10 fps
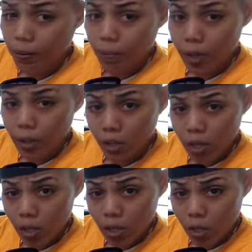matching
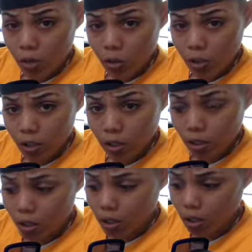his energy,
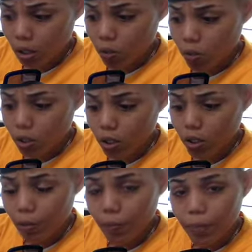because as we see,
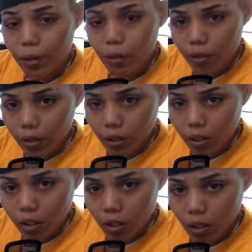they're mirroring
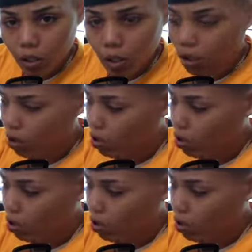each other.